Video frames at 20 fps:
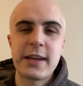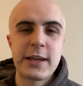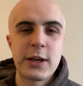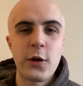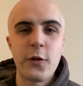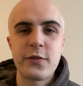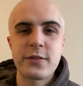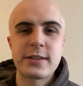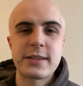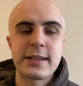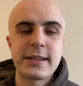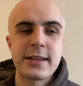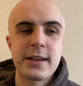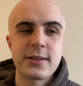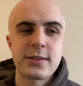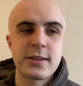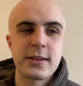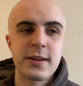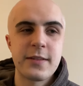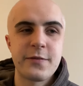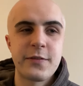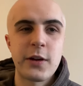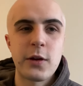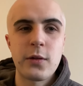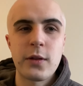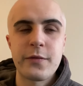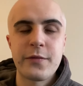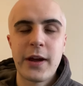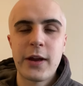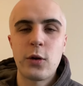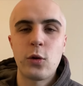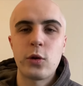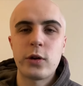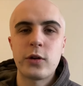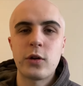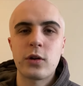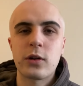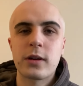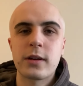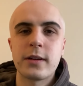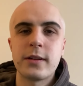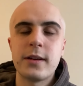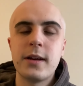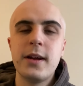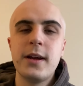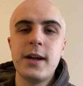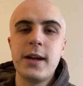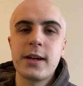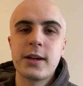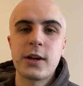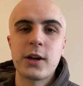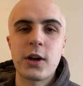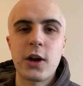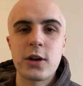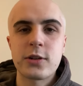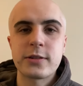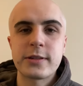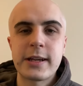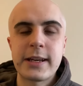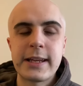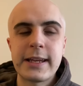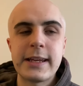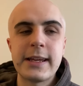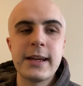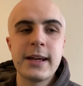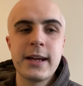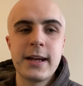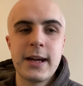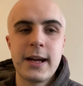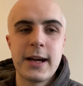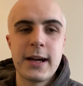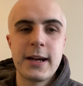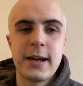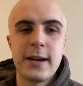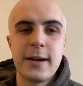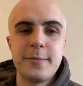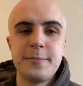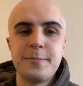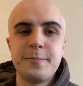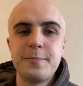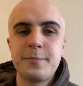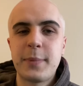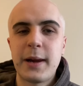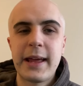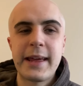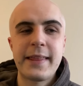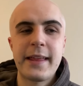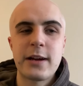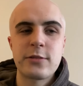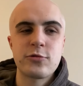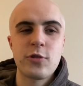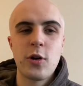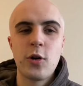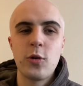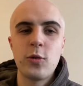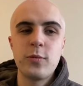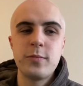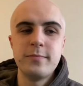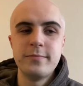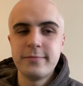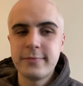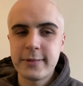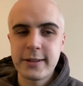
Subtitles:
He obviously doesn't feel that Van Hooydonk can currently play that role.